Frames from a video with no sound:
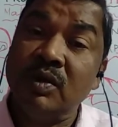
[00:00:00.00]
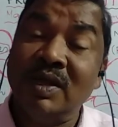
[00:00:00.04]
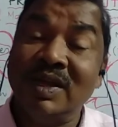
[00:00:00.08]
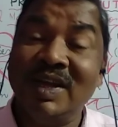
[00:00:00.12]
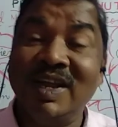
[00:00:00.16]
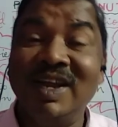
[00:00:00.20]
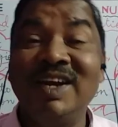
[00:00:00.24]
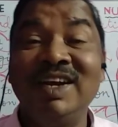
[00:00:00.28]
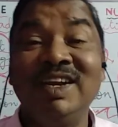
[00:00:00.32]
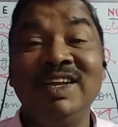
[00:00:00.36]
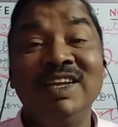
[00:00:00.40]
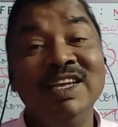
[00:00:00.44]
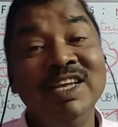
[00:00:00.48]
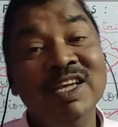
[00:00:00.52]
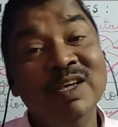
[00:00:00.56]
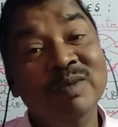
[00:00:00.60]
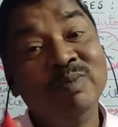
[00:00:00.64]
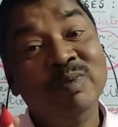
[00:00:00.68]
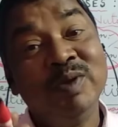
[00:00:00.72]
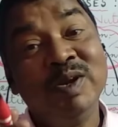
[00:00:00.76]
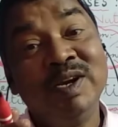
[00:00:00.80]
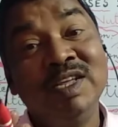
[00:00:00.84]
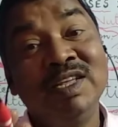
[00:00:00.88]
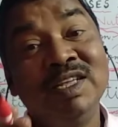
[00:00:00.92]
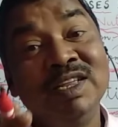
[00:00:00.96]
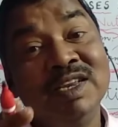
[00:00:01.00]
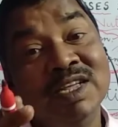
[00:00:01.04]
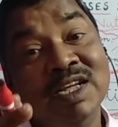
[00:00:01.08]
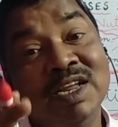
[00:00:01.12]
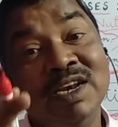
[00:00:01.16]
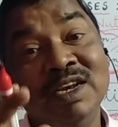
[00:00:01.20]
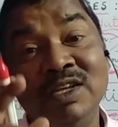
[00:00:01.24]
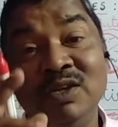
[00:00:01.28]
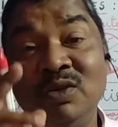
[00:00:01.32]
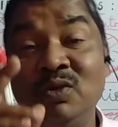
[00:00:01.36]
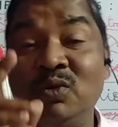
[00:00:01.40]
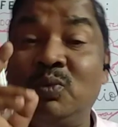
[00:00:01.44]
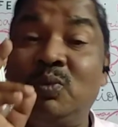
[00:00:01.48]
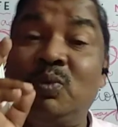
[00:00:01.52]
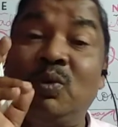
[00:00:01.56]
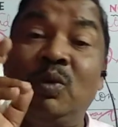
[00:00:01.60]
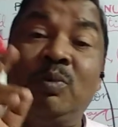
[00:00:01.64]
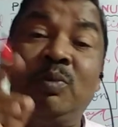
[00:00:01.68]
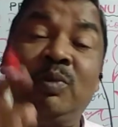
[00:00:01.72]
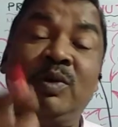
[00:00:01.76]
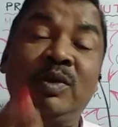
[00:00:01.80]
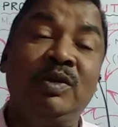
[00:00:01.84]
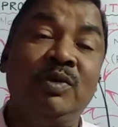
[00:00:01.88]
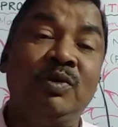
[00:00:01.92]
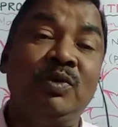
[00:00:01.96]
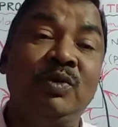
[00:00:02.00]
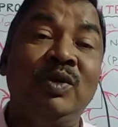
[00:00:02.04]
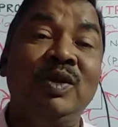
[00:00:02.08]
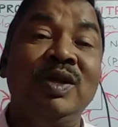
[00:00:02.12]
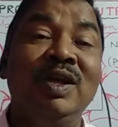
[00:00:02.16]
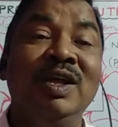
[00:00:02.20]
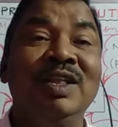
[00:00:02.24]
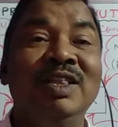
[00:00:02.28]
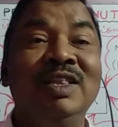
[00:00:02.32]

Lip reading: And if it is really useful for you,